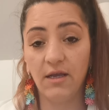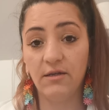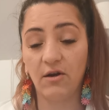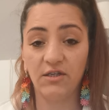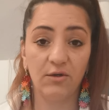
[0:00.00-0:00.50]

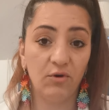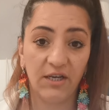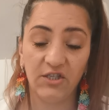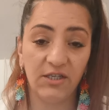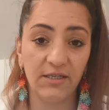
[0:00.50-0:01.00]
and
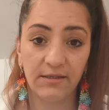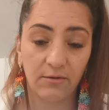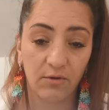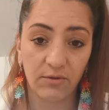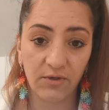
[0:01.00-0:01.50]
articulation is
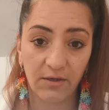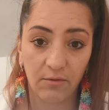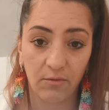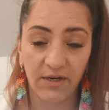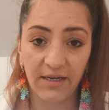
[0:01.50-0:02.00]
also
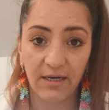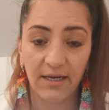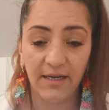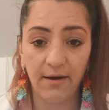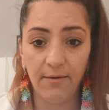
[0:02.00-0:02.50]
already
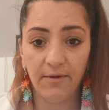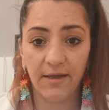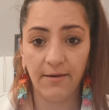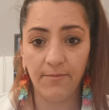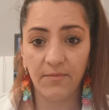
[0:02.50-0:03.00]
clear,
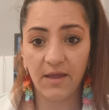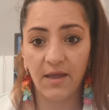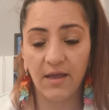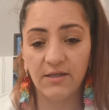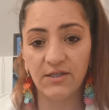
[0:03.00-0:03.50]
yeah?
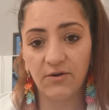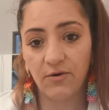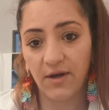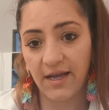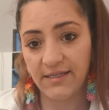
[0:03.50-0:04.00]

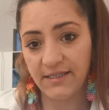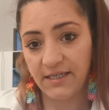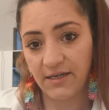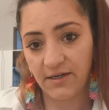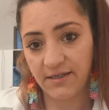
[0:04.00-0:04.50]
So, and
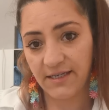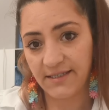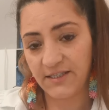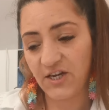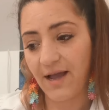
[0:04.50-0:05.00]
here
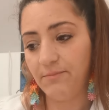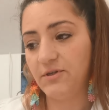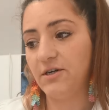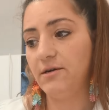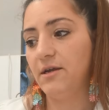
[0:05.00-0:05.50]
this
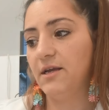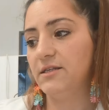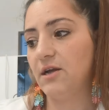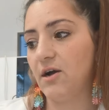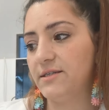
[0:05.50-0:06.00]
chapter
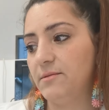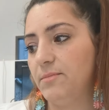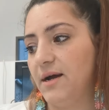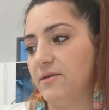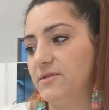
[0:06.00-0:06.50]
talks
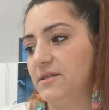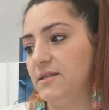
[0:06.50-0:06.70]
about